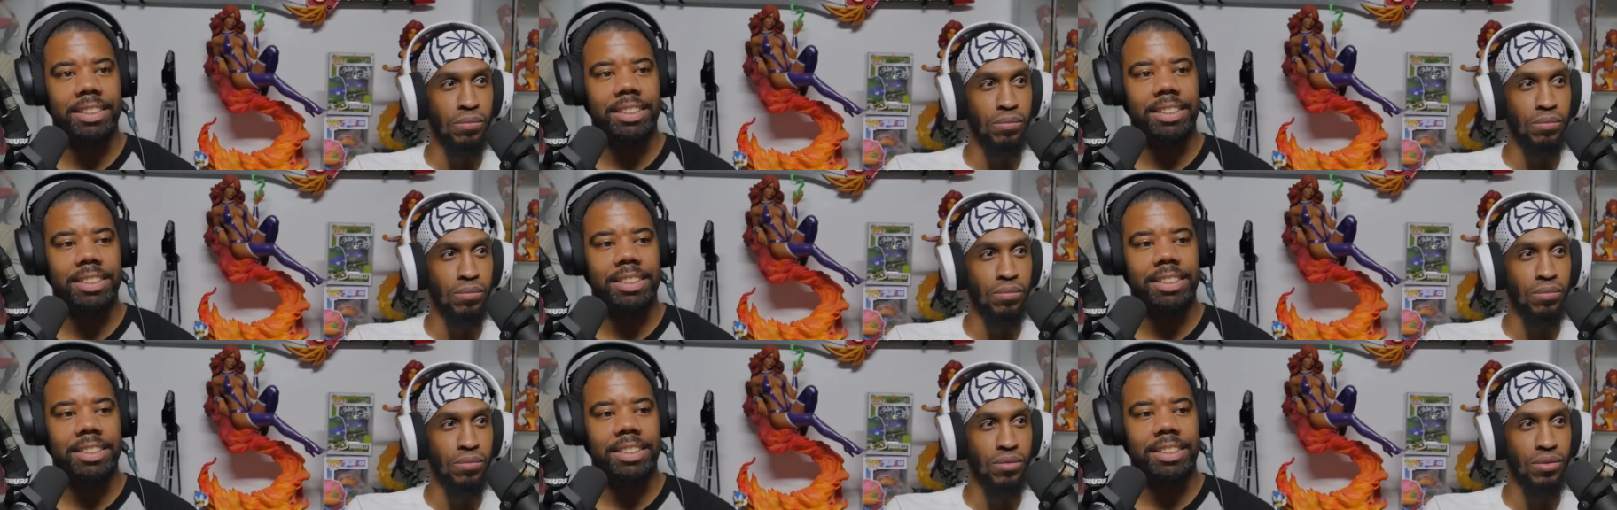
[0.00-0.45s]

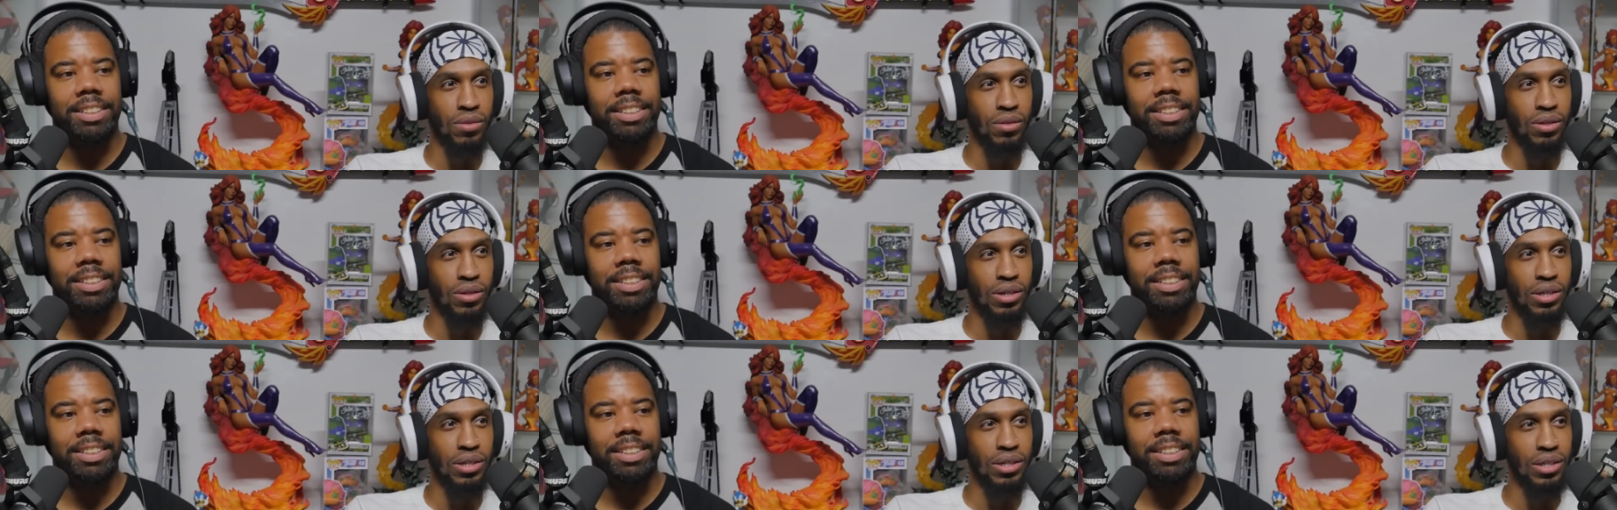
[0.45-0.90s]
Speaker 1: Yeah,
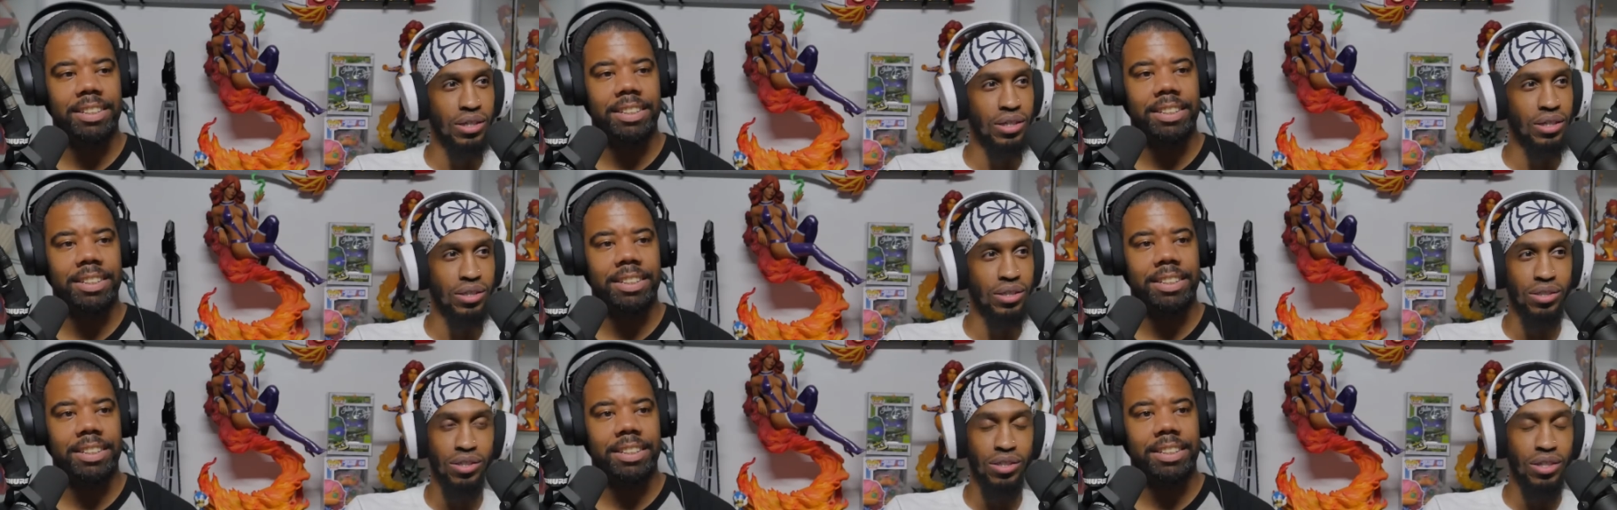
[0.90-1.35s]
well,
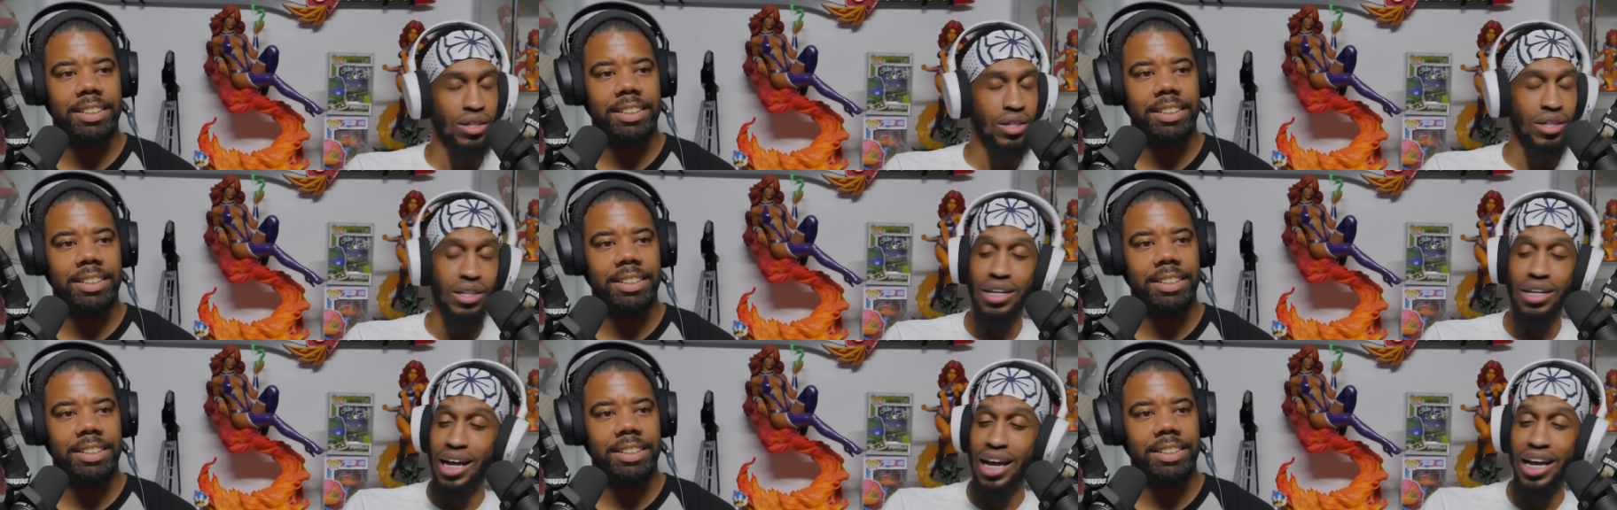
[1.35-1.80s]
it's a
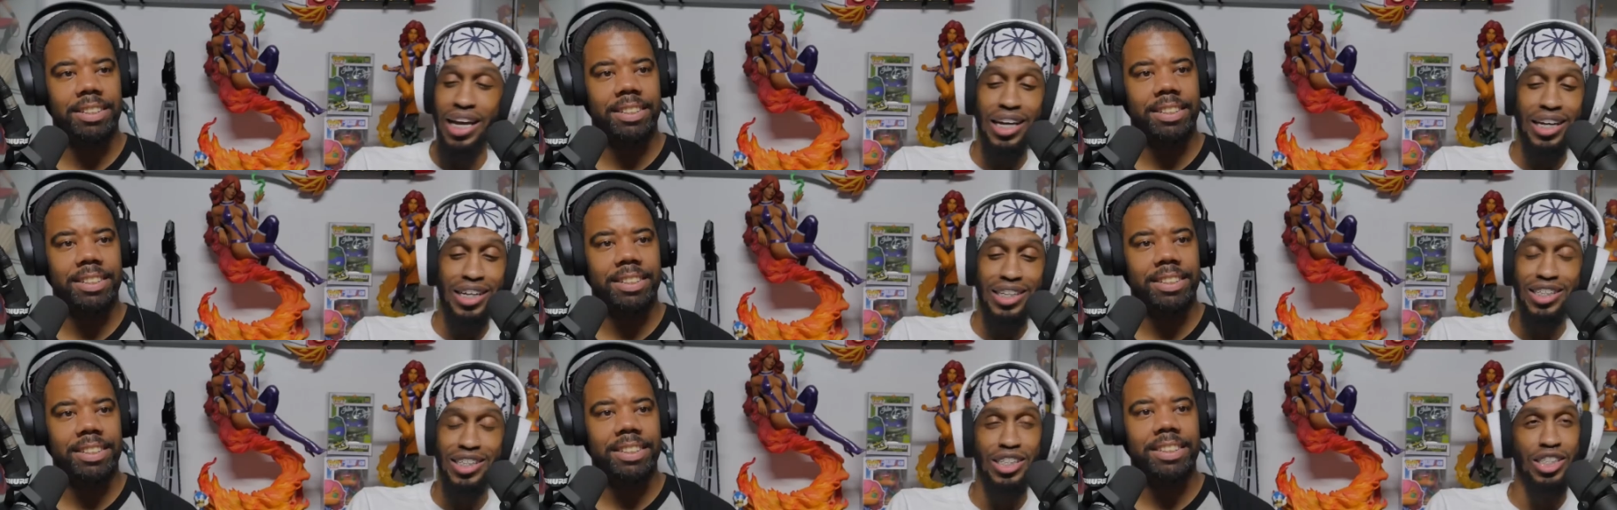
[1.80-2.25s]
lot to
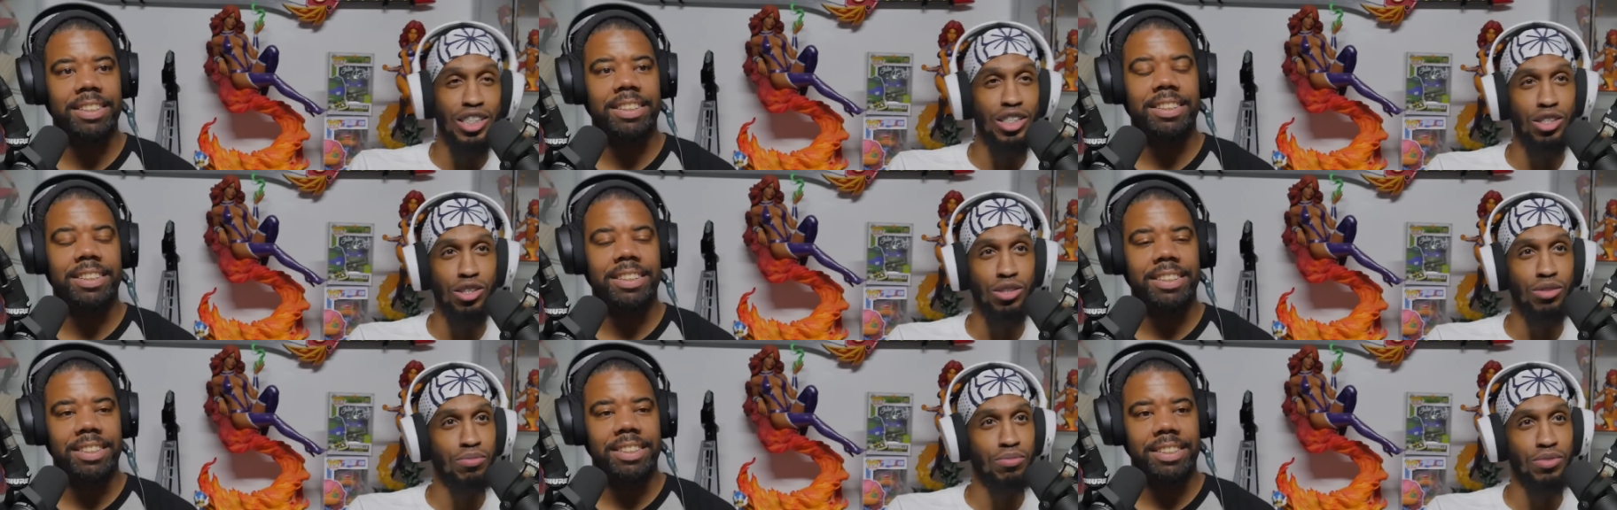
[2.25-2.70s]
figure out.
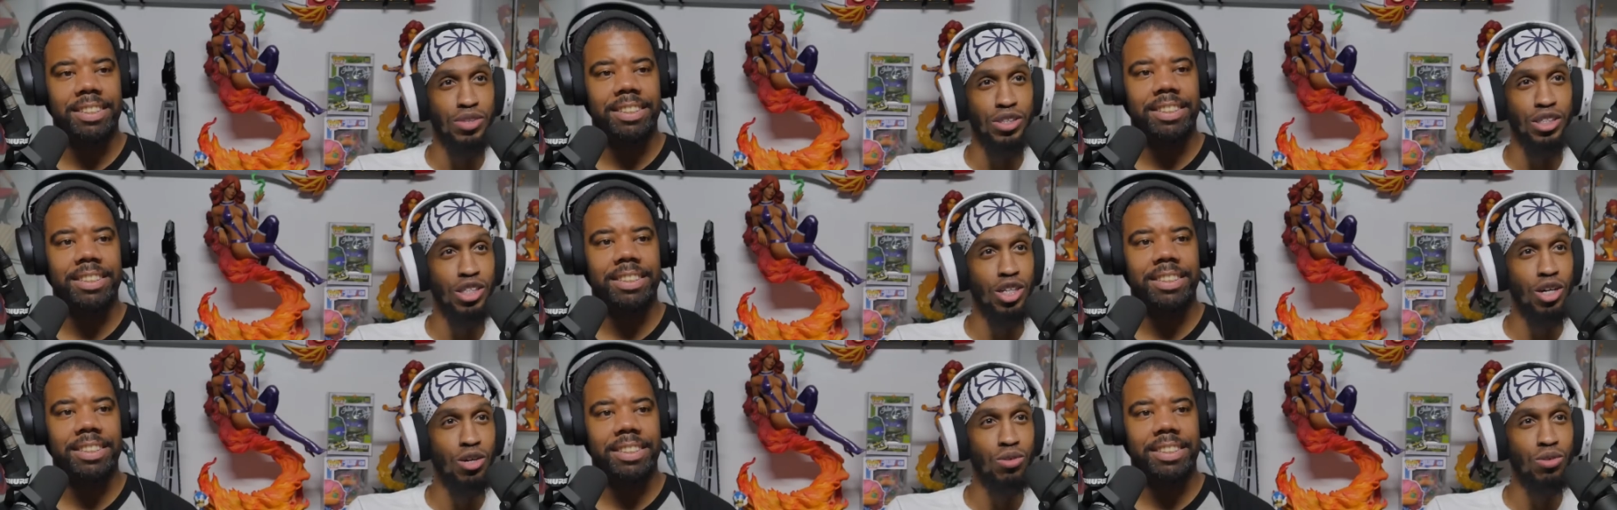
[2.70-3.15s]

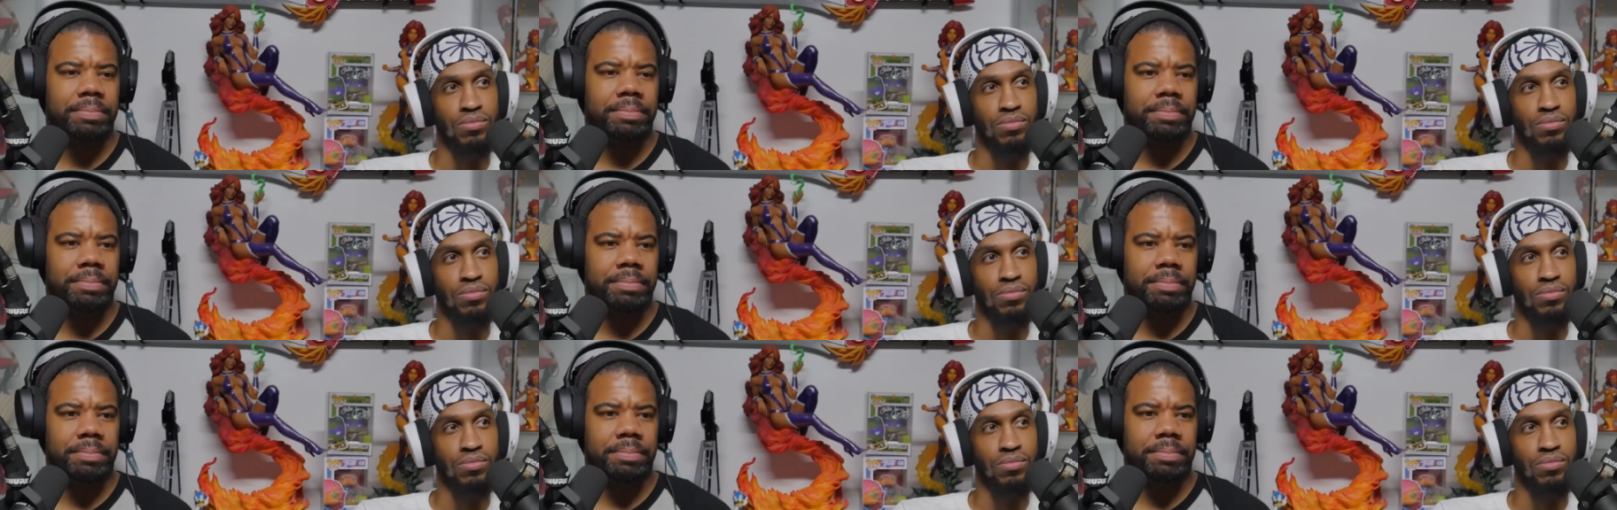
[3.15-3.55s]
She knows. Hey,